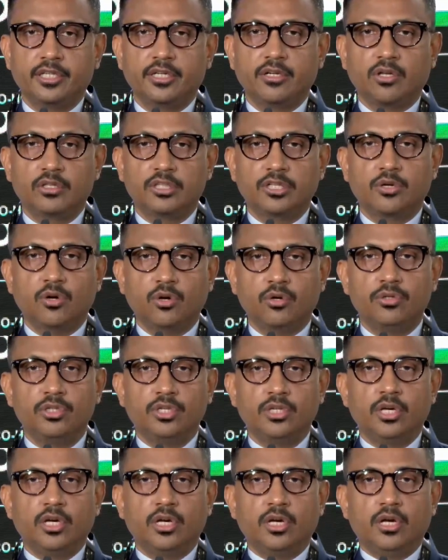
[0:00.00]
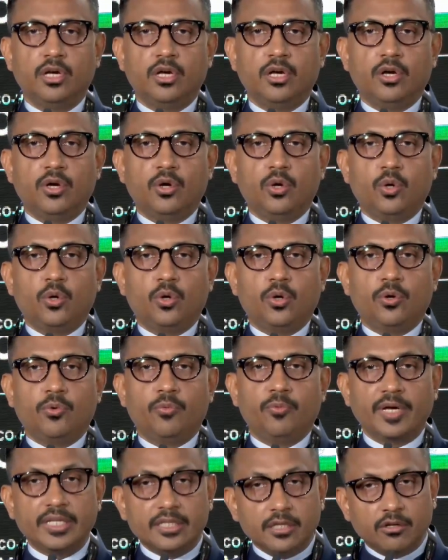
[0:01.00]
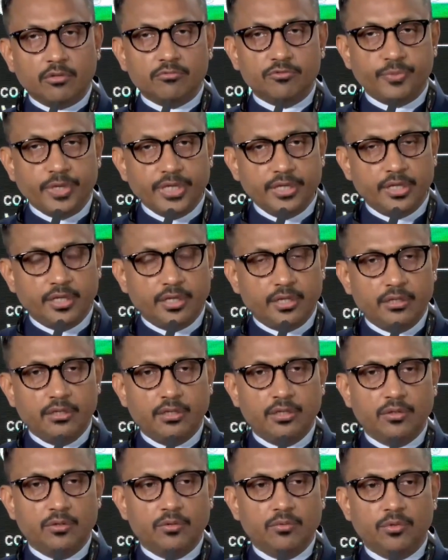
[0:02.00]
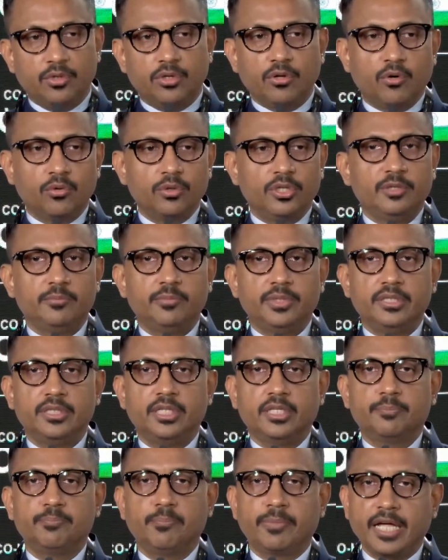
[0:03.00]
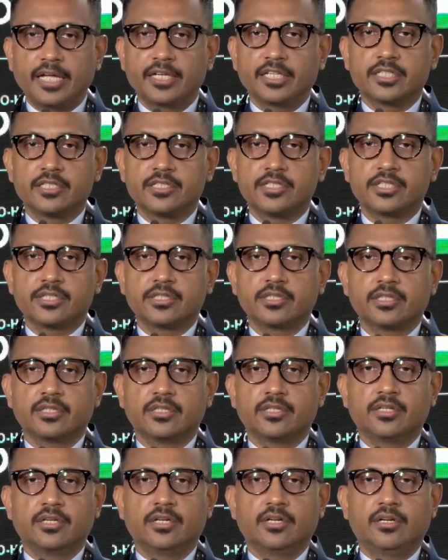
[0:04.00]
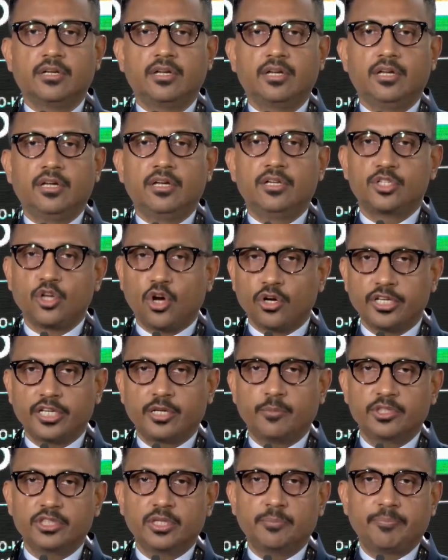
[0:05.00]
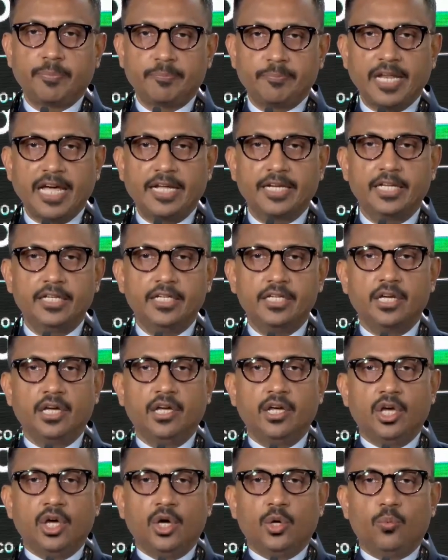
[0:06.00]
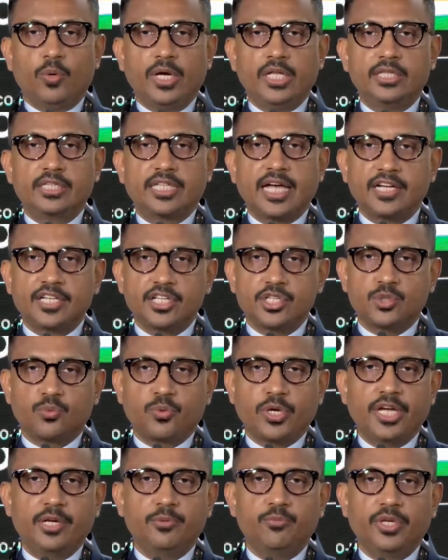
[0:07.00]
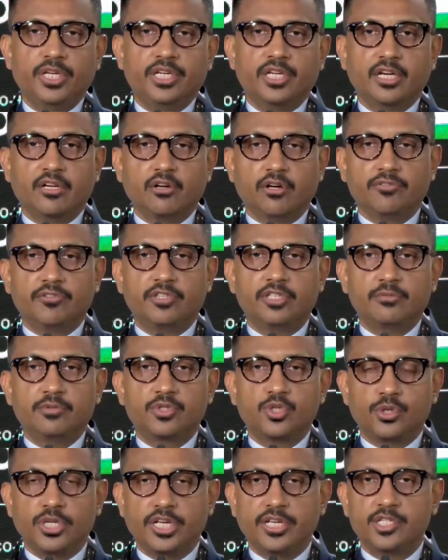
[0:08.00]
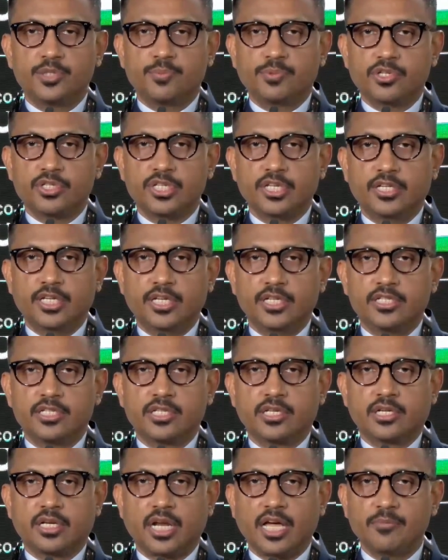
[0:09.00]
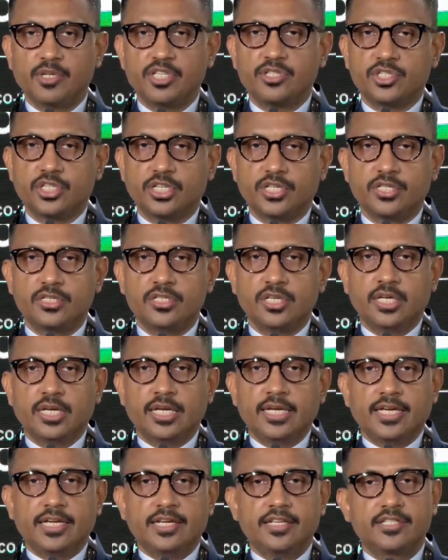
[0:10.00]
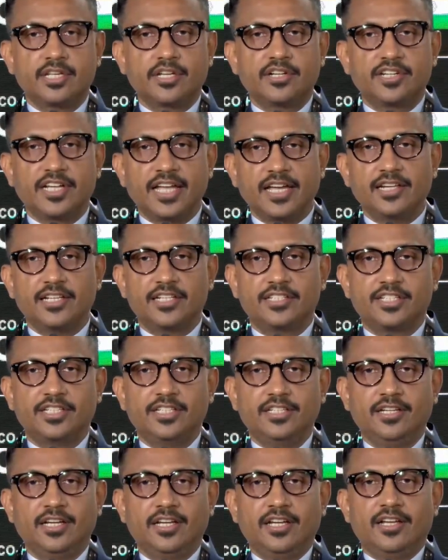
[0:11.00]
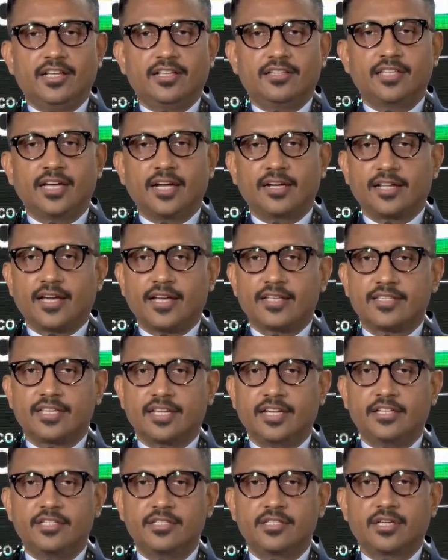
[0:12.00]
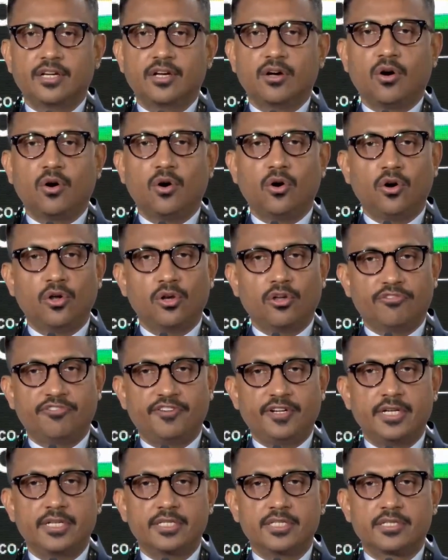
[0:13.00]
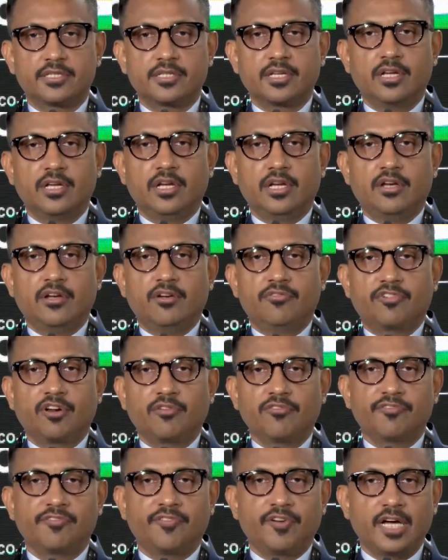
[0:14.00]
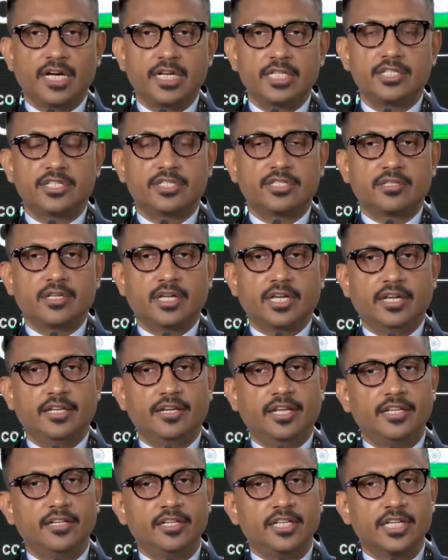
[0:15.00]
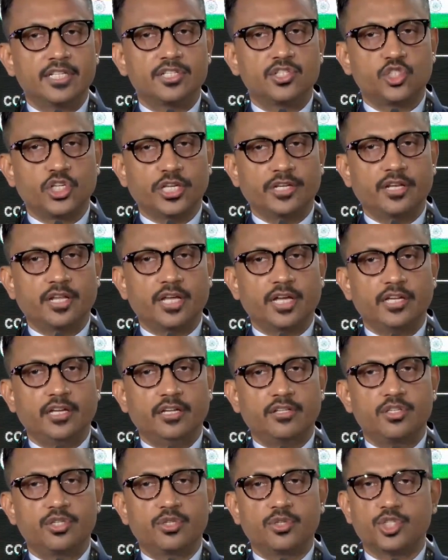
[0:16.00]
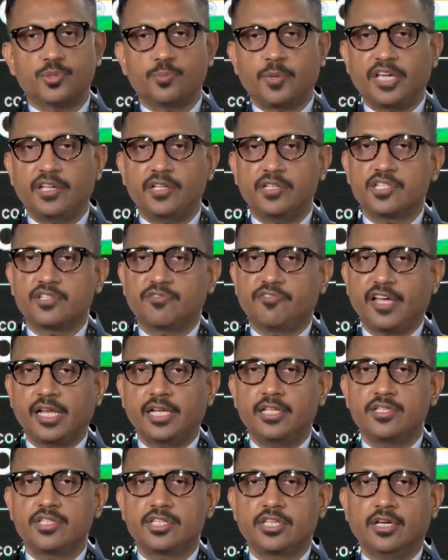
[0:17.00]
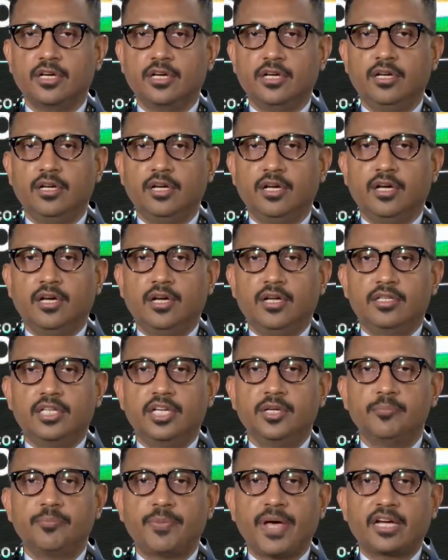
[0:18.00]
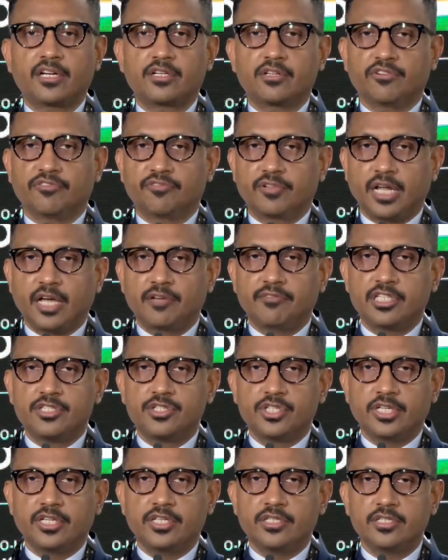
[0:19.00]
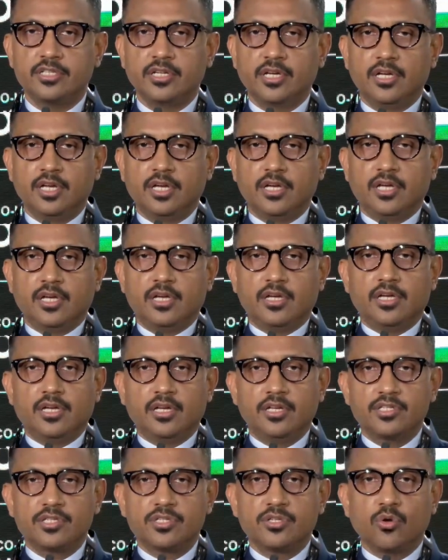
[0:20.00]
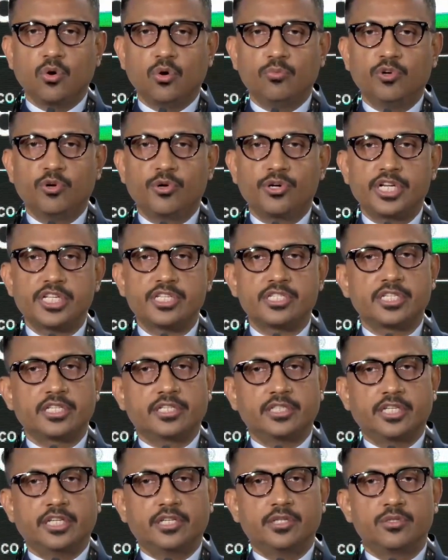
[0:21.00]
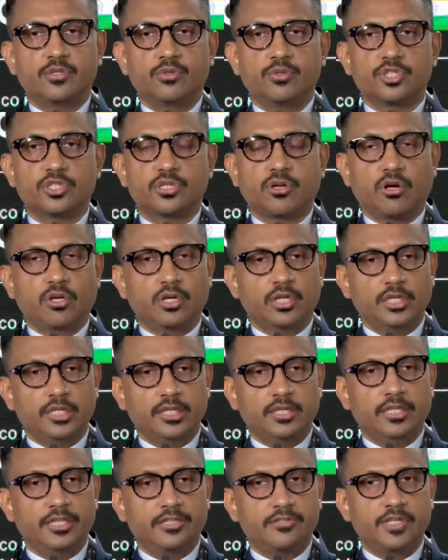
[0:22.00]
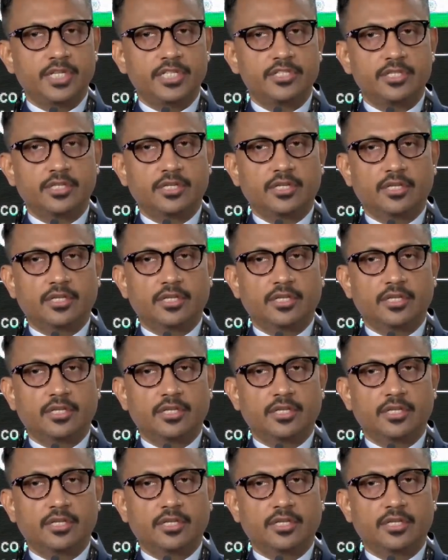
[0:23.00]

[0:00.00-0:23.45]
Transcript: on the road where the winner would only be the planet. Talking about the planet, well, that is where we kick off today's proceedings. Climate change is a reality that has hit all of us, from floods in India's Chennai to Spain's Valencia. The impact of climate change is no more restricted to scholarly literature.